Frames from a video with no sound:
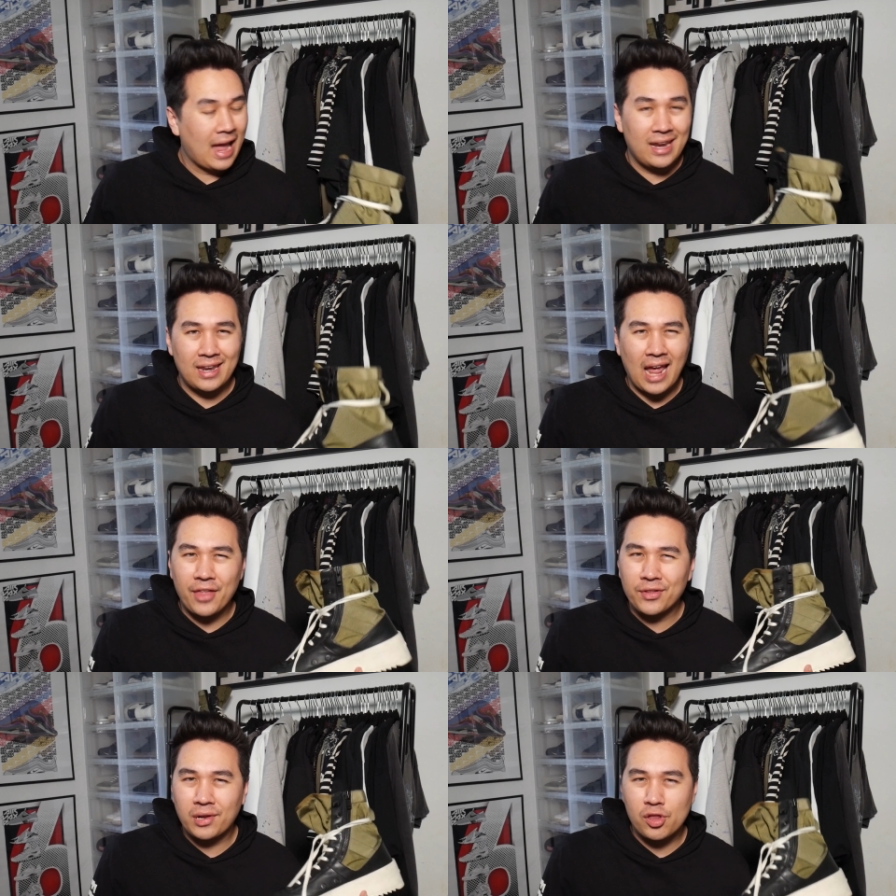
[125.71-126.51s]
And the
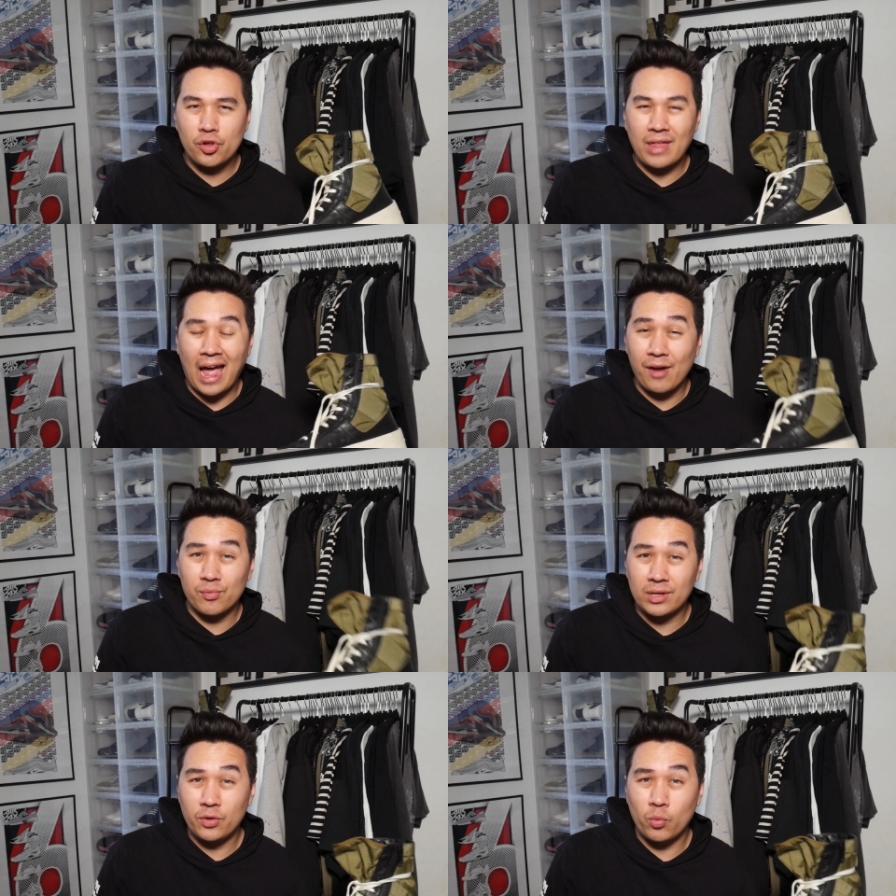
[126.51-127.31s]
other shoe that I
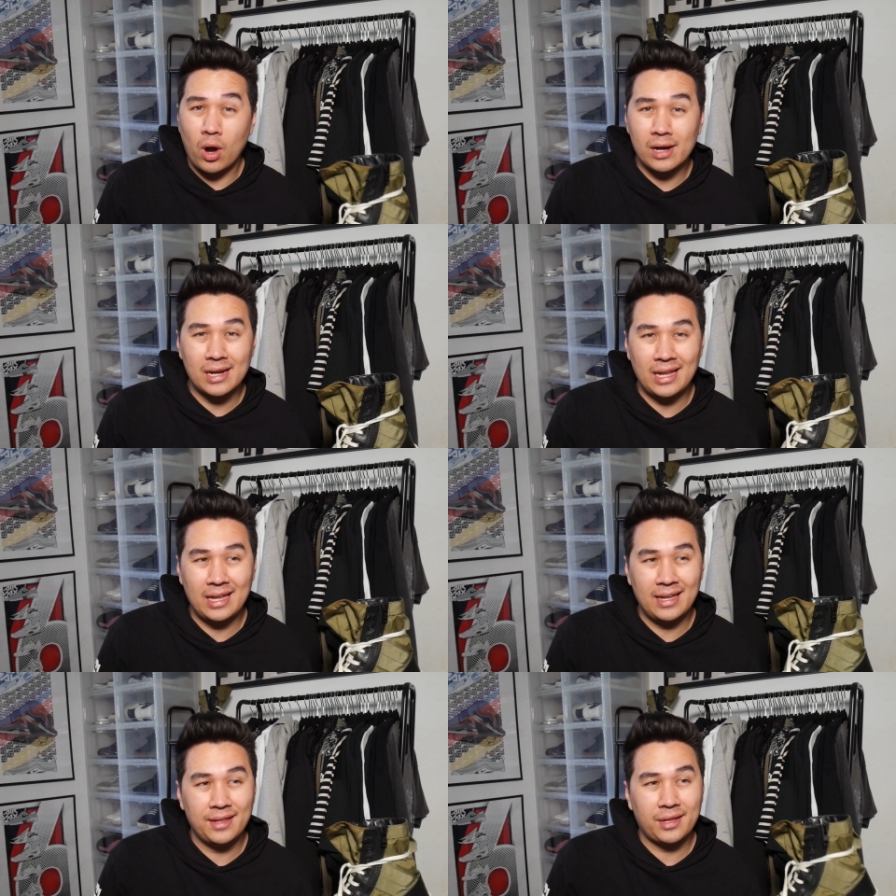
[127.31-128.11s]
really want
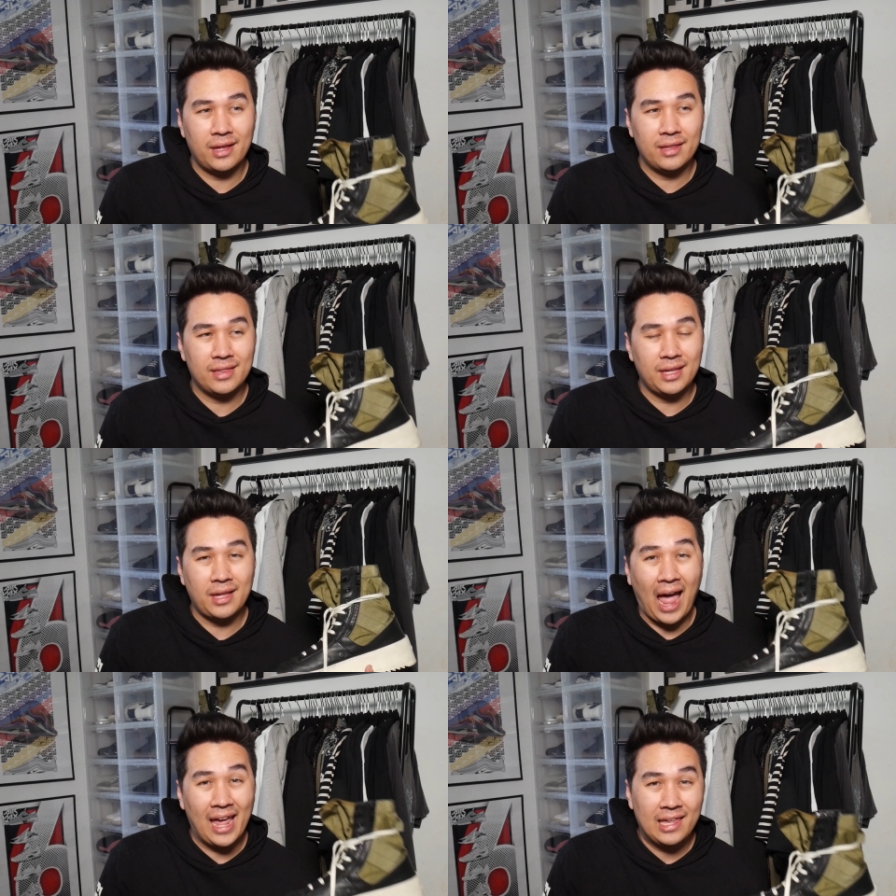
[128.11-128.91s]
is the
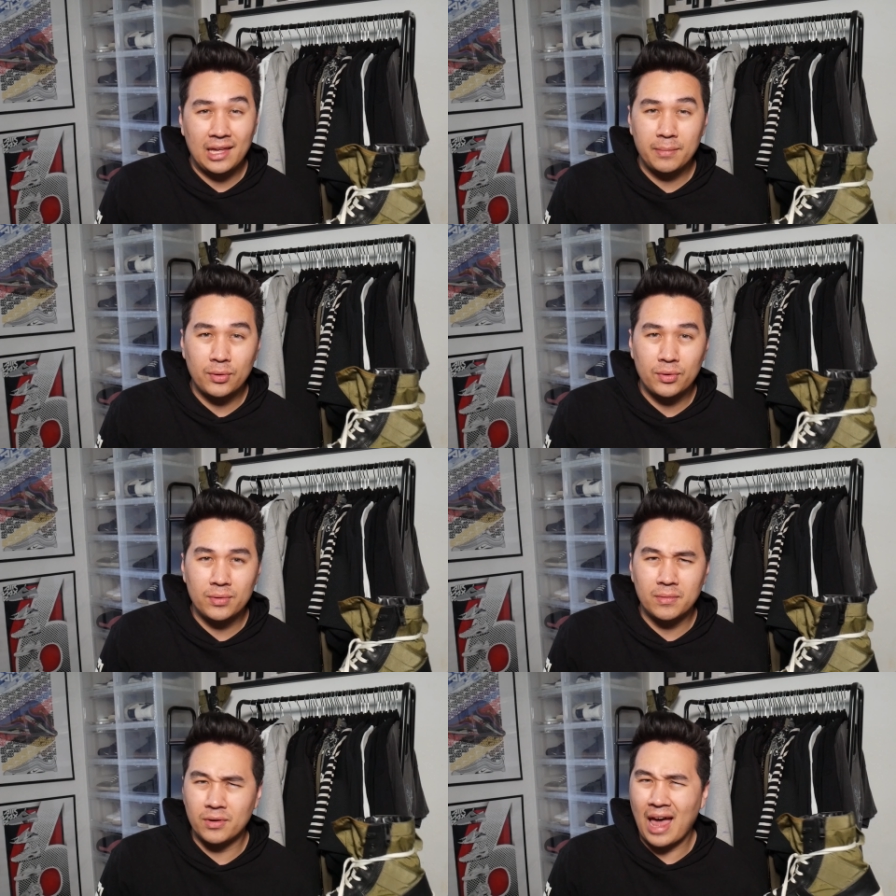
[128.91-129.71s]
hiking
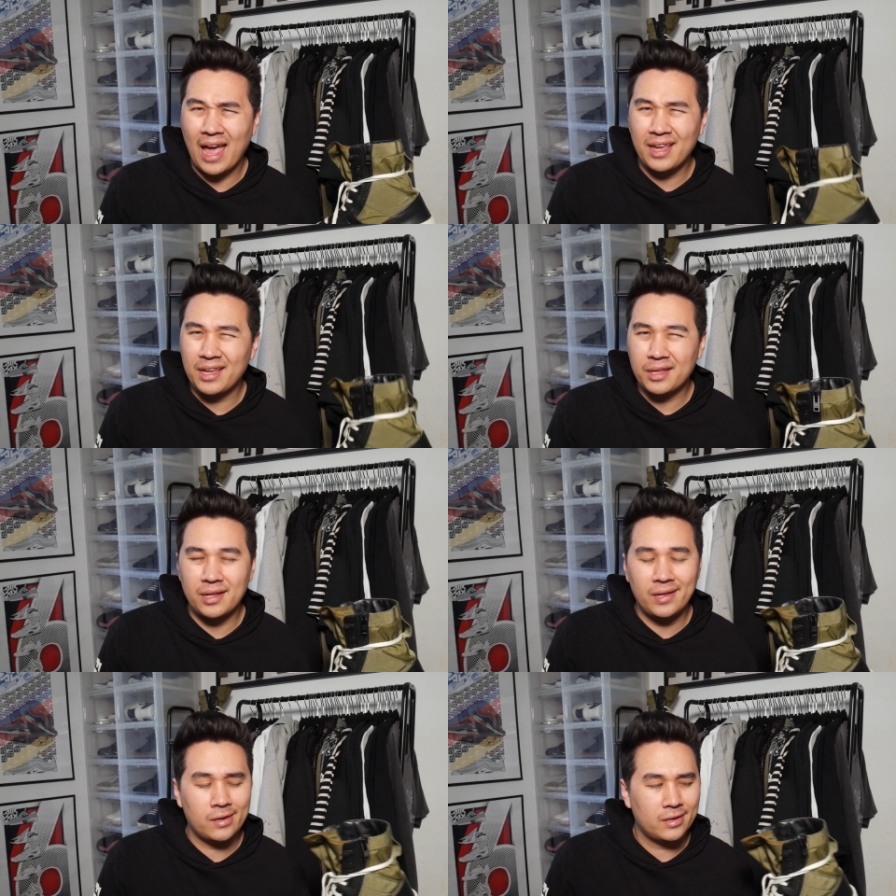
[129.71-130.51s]
boot or the hiking
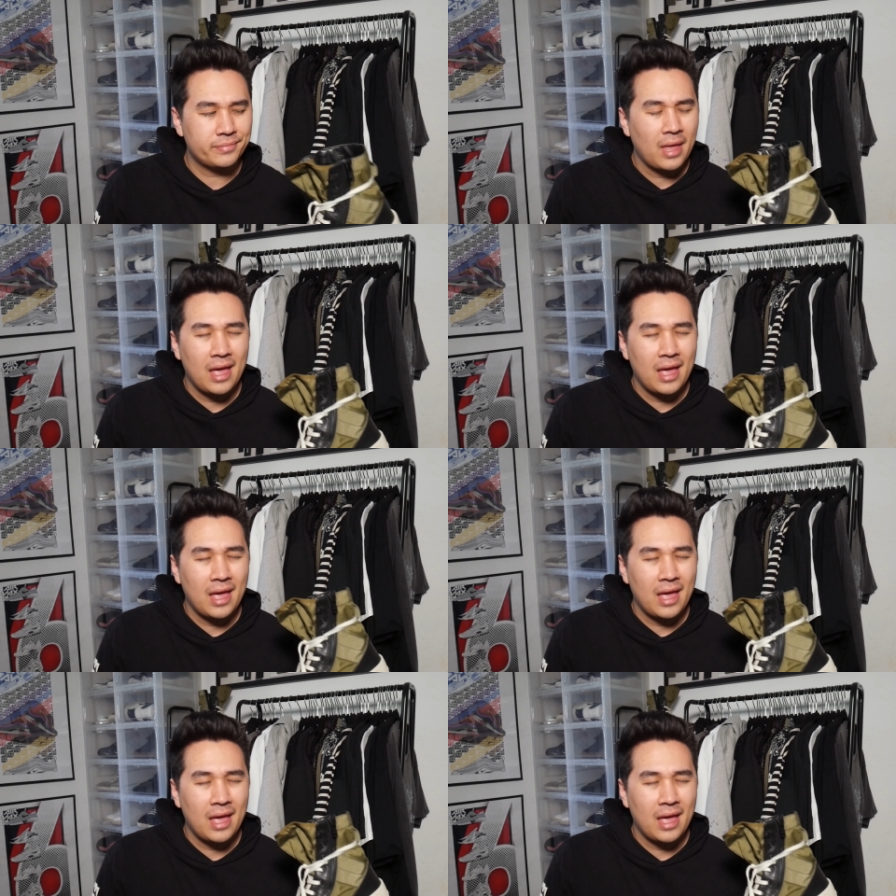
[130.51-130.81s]
sneaker.